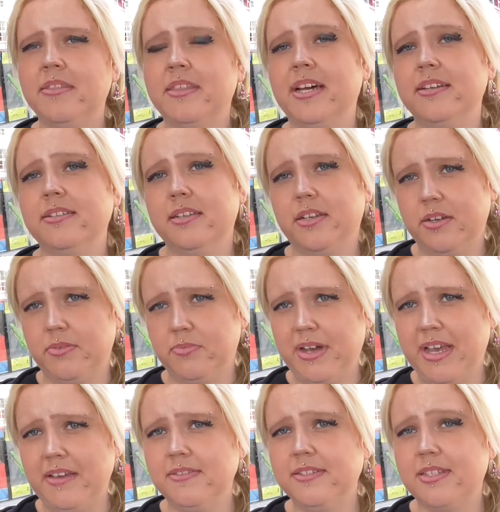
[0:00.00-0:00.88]
That's a
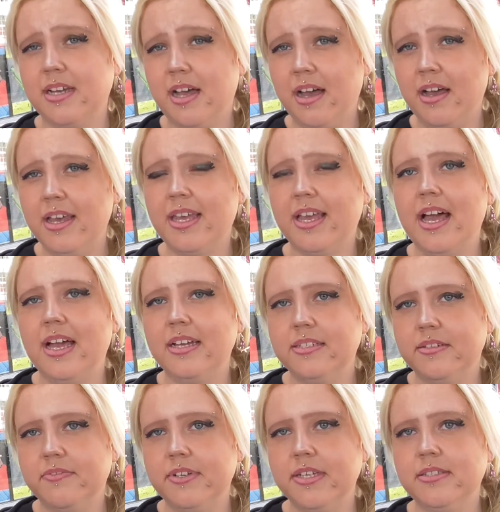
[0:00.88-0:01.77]
good way of starting
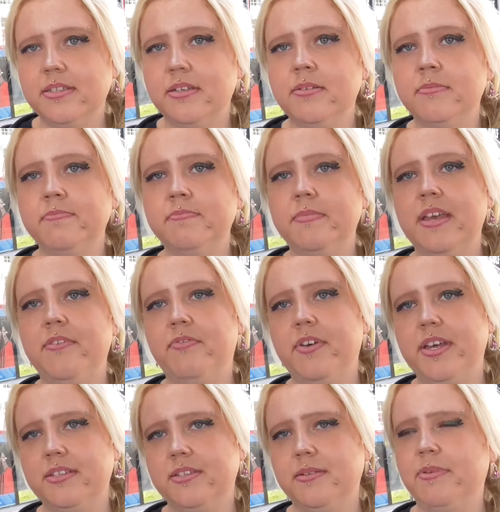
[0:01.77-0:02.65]
activism
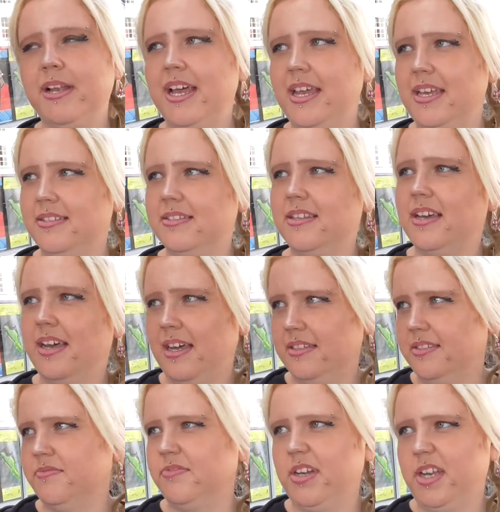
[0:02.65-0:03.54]
if it's a place that
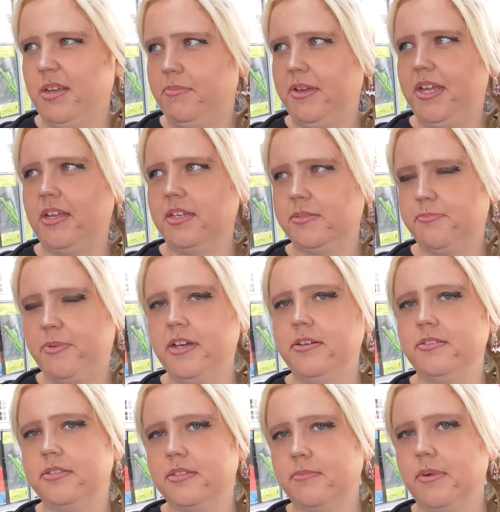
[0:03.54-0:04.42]
hasn't really been
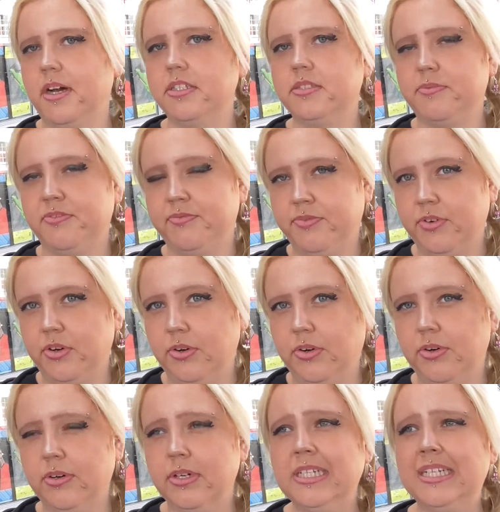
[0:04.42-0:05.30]
exposed to much
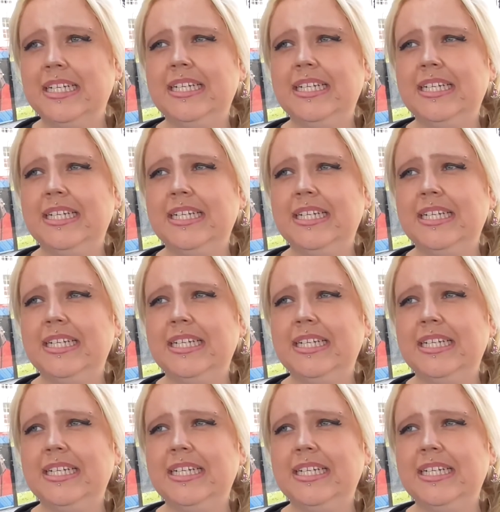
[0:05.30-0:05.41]
before,